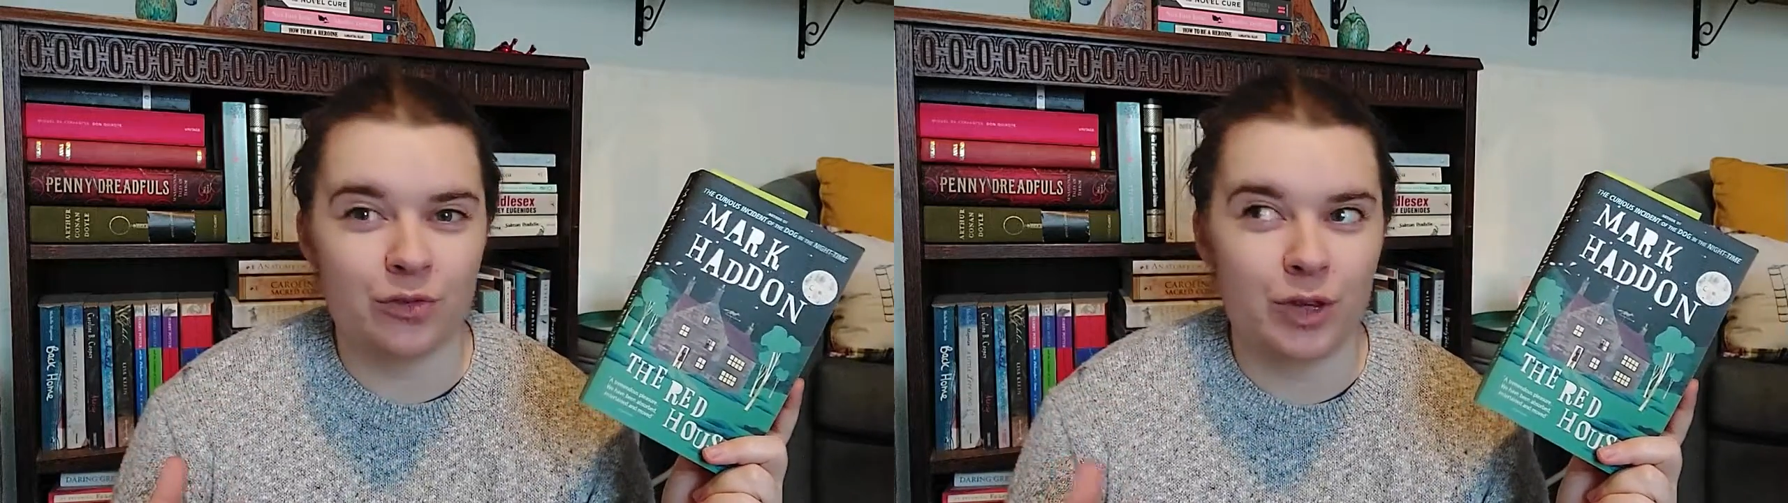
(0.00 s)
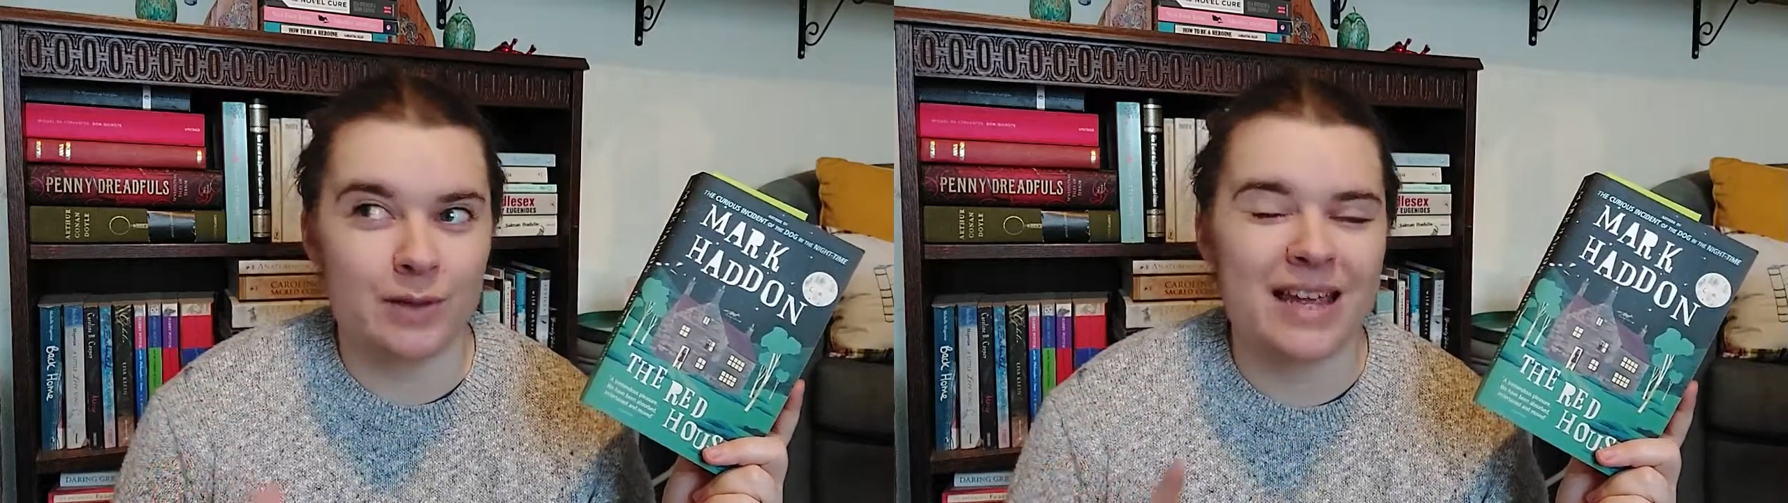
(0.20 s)

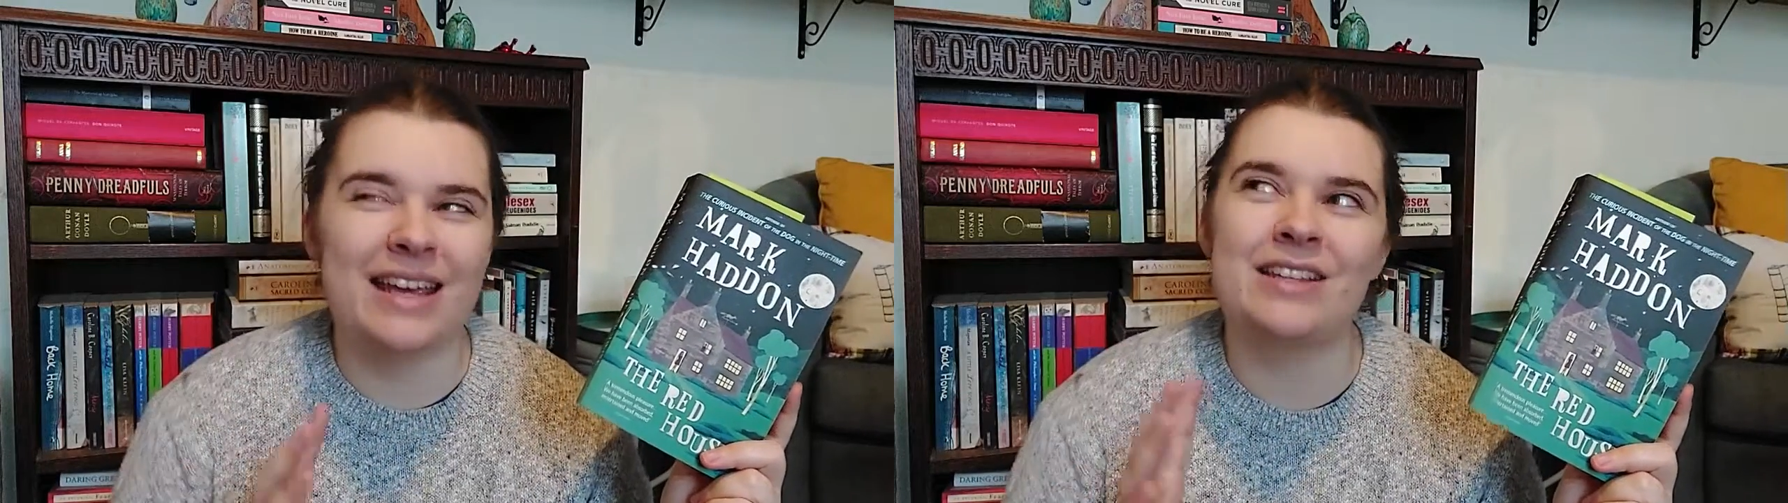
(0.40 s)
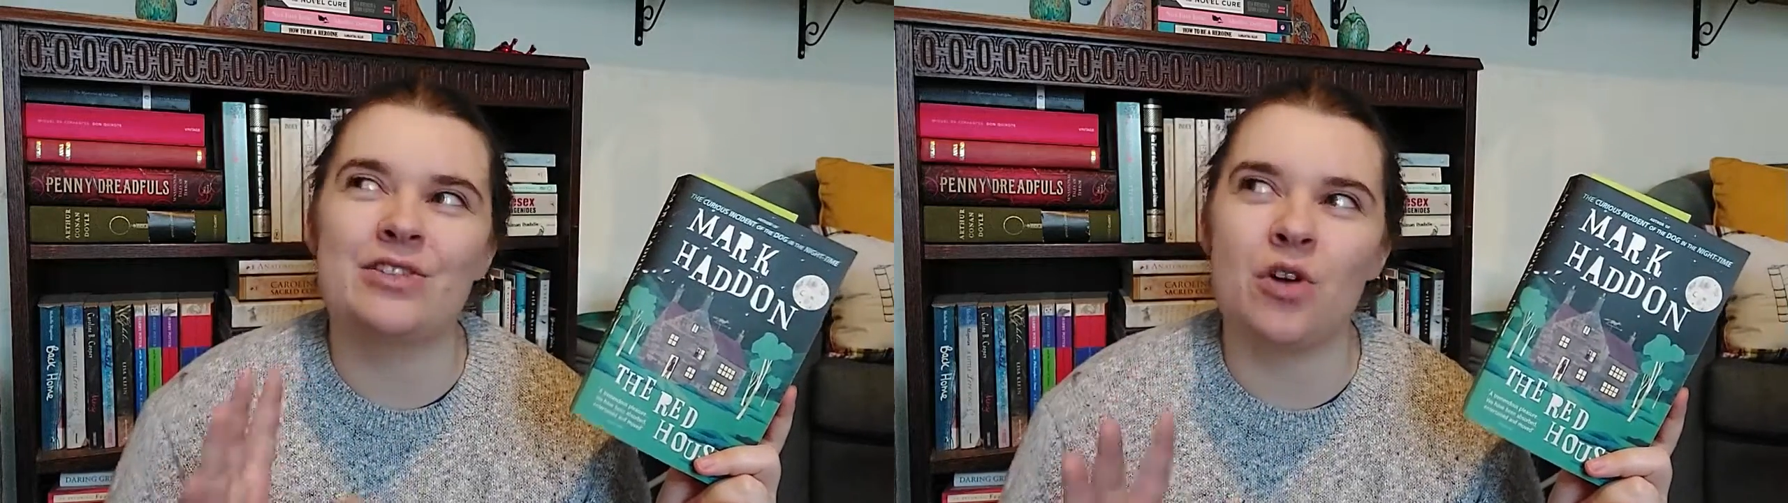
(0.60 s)
views,
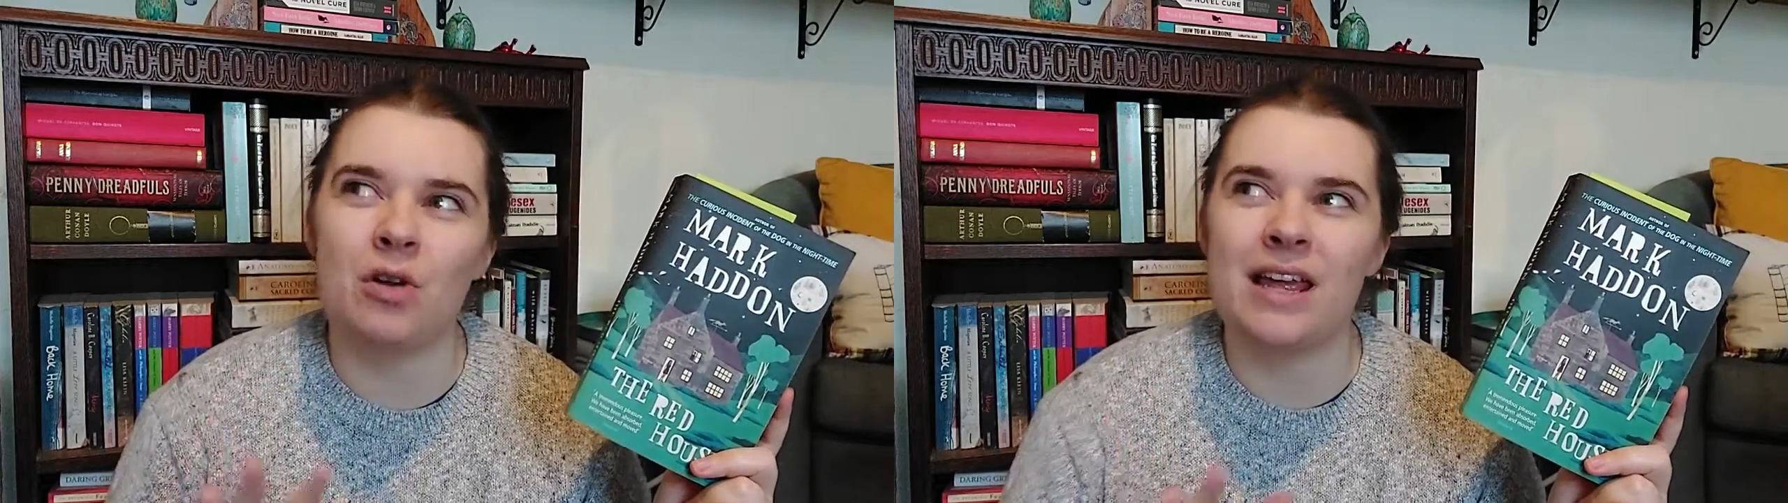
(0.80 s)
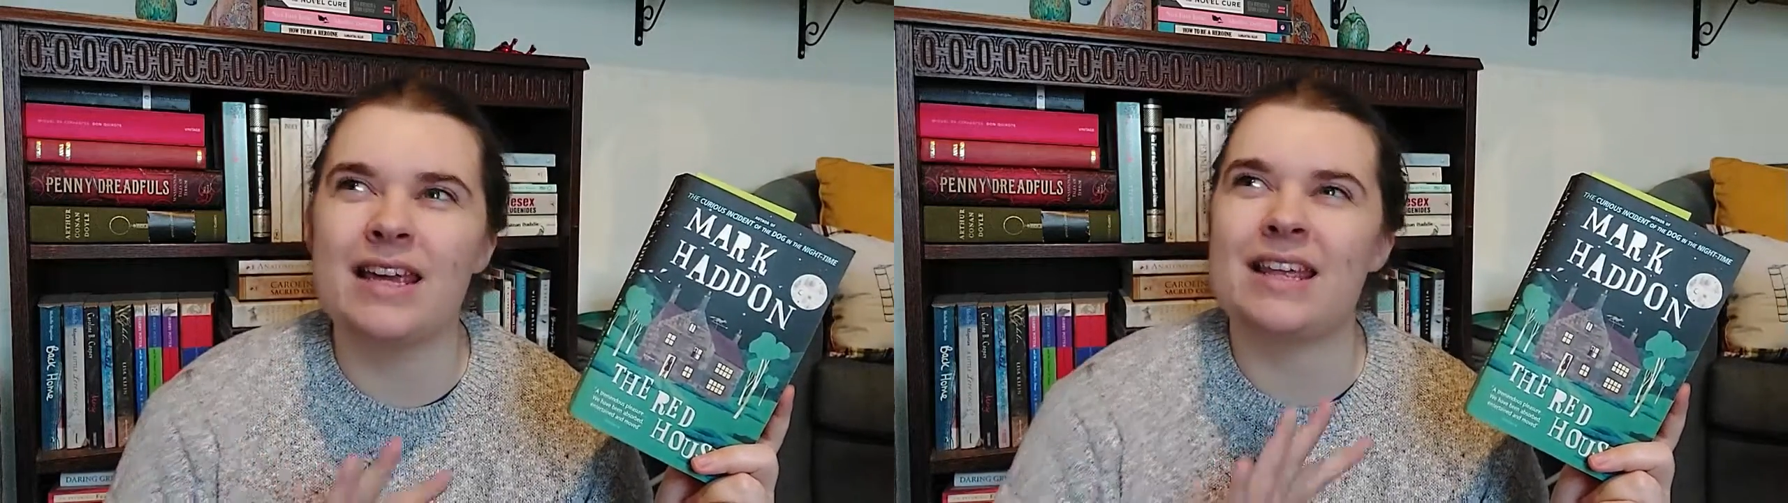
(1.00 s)
like it's
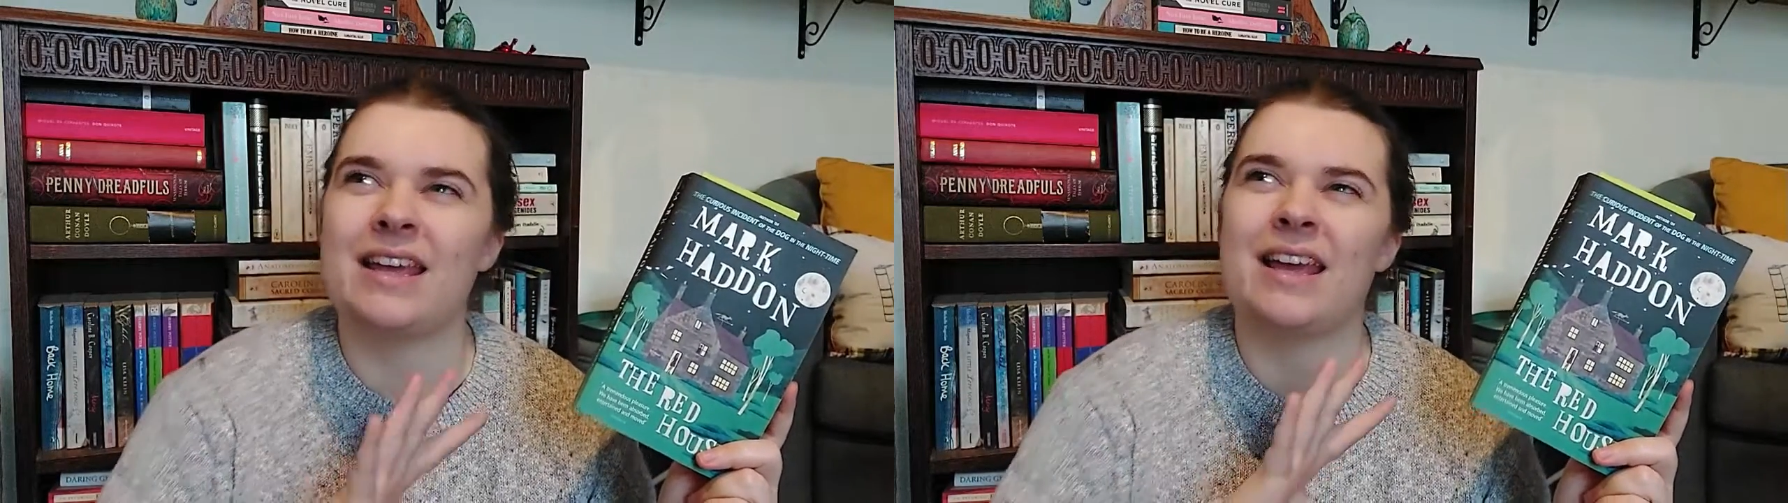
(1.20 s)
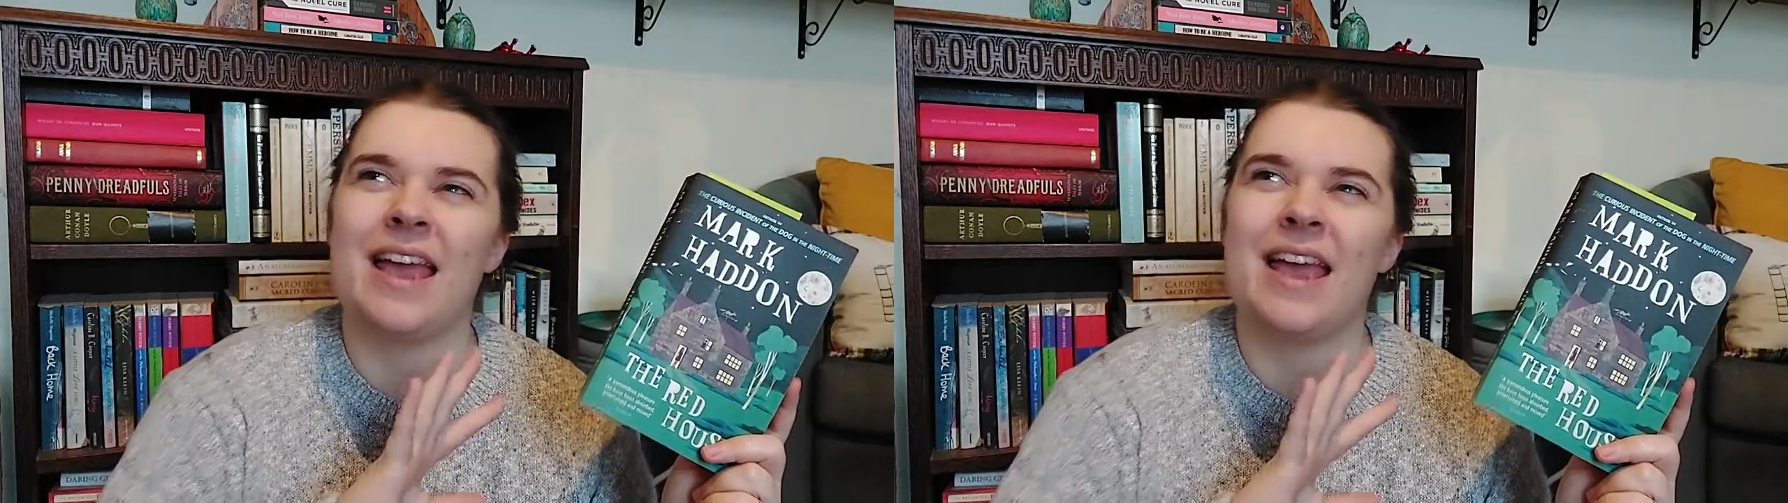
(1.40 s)
not like